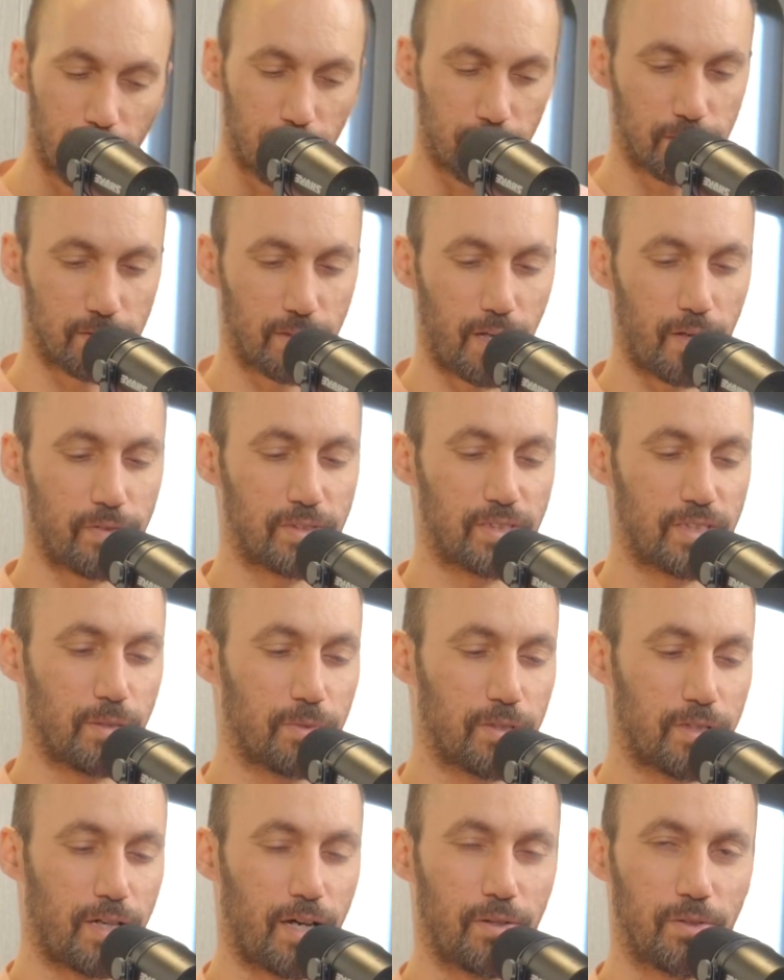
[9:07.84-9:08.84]
So I have a
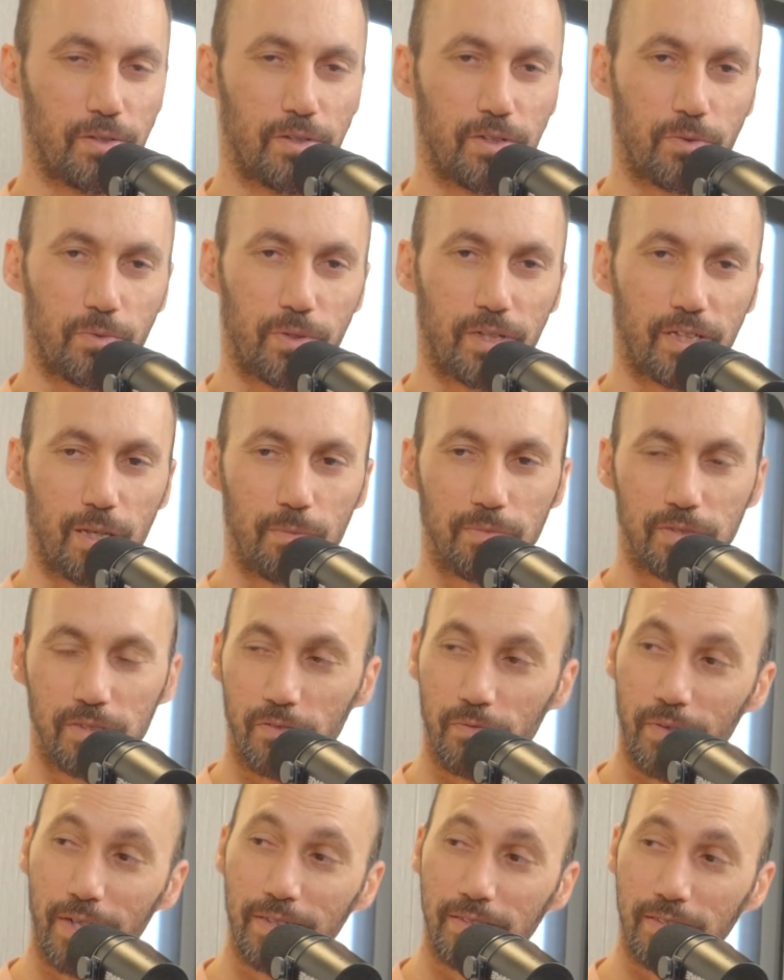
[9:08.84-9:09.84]
similar outlook when it comes to
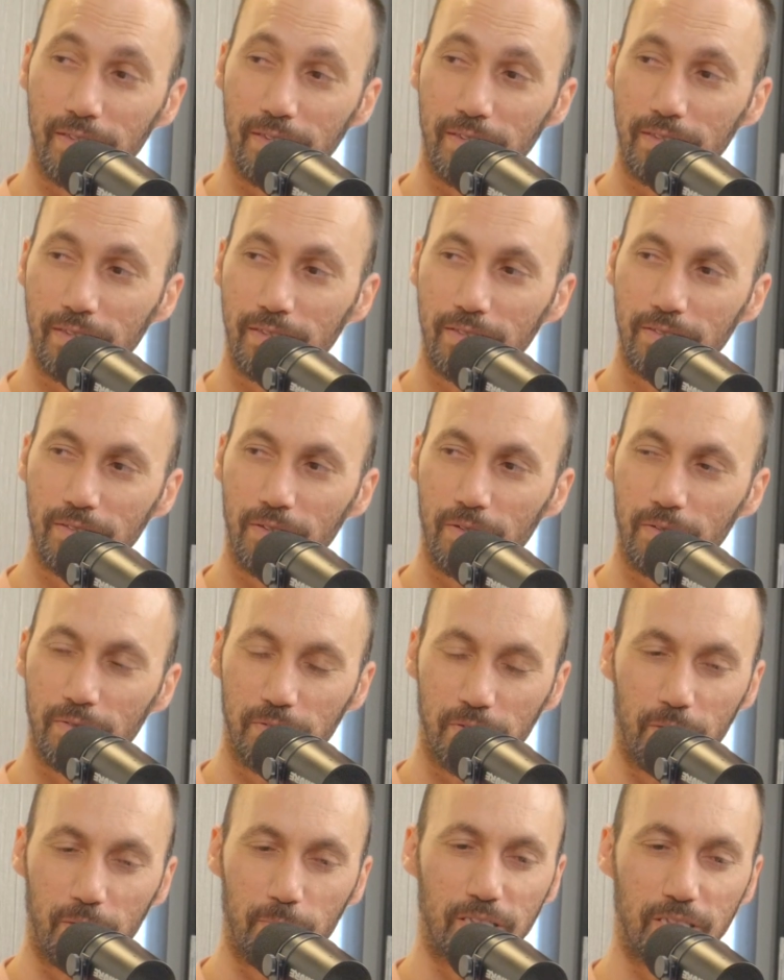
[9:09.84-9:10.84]
investing. So
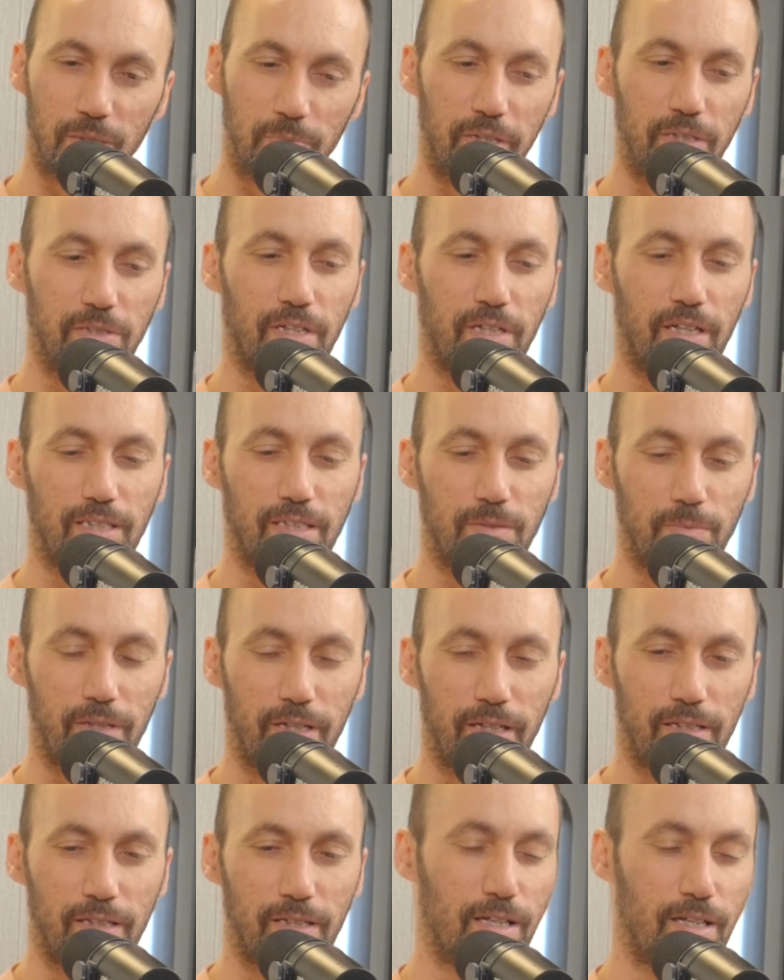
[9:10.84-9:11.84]
during my speech, I
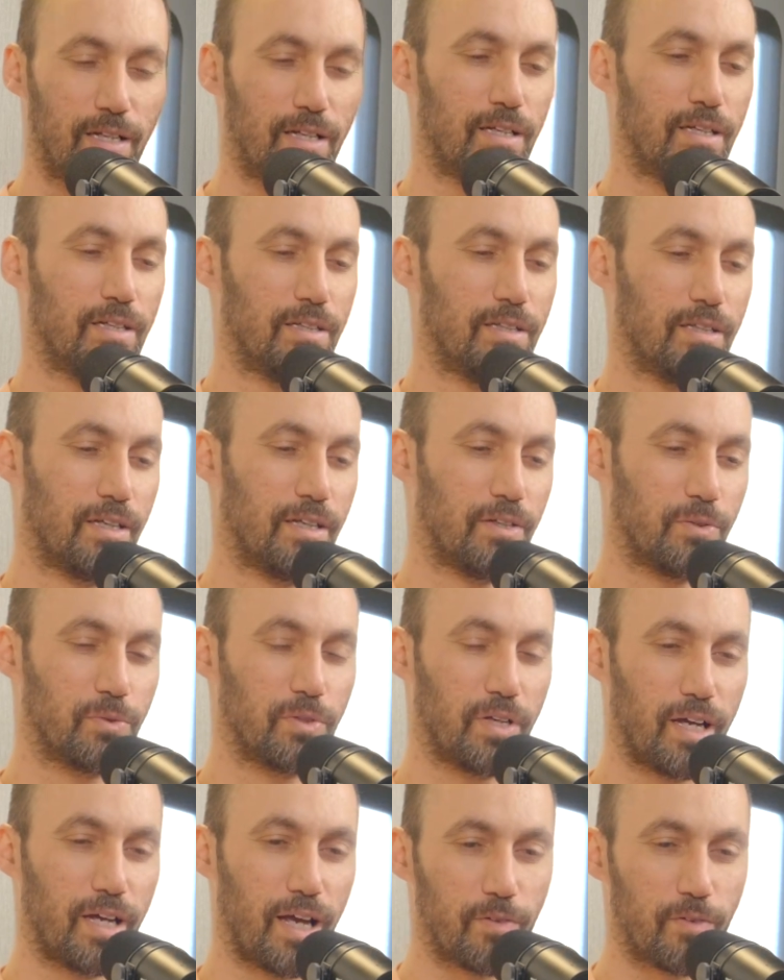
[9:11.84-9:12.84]
explain,
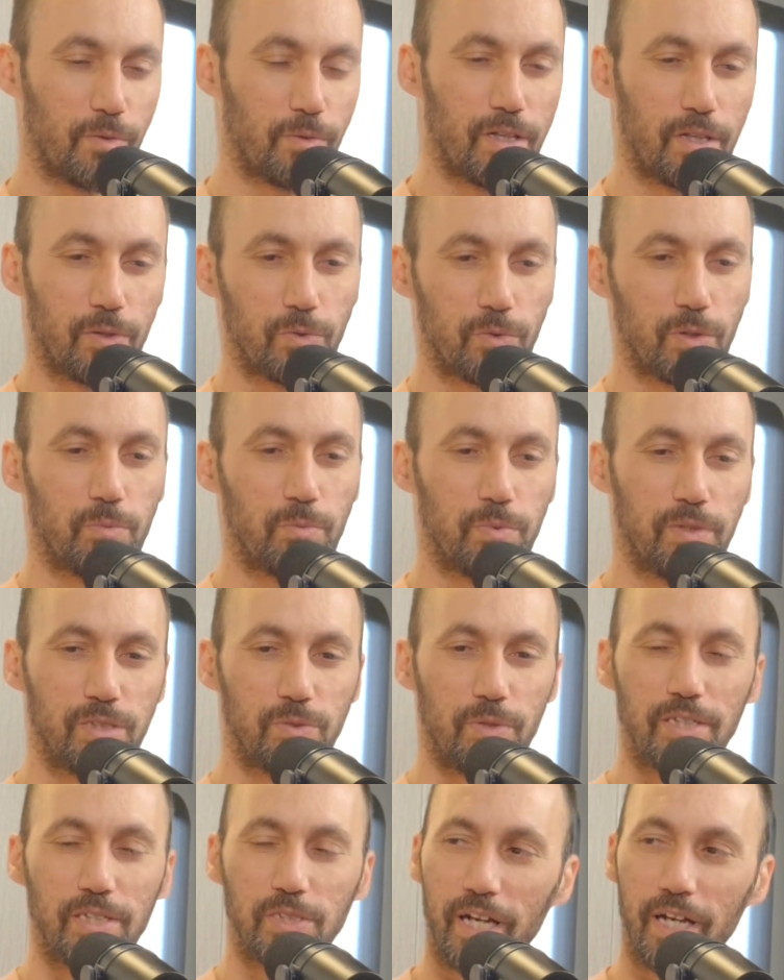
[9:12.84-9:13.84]
everyone in the room, please
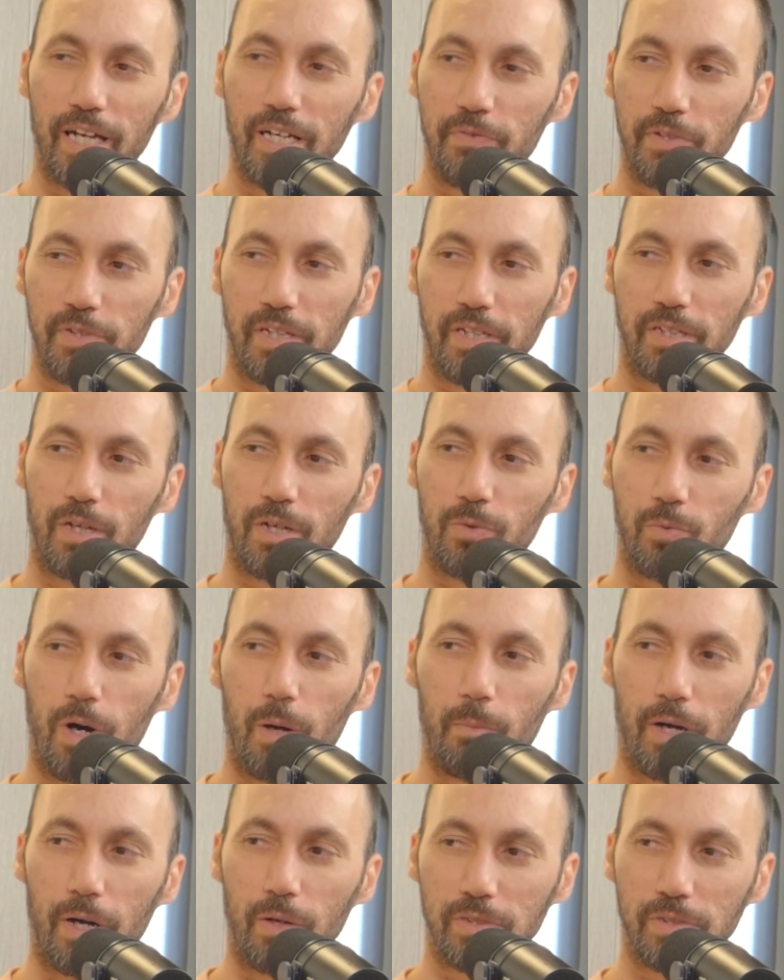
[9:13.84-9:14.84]
raise your hand if you think that
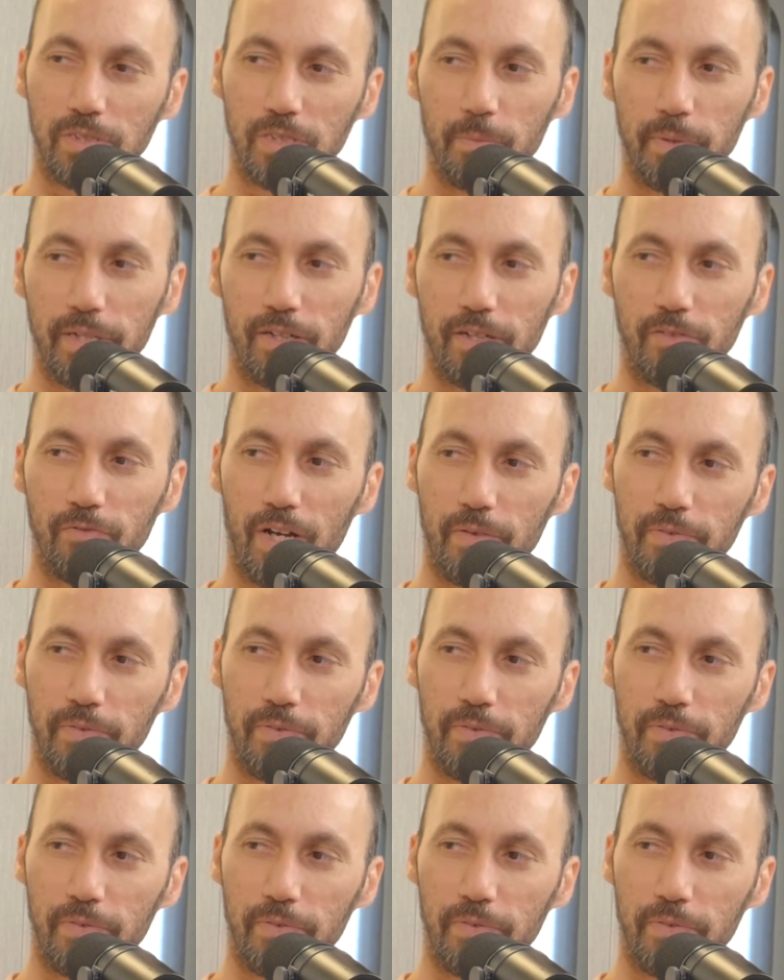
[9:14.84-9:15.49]
Walmart will still be here in 5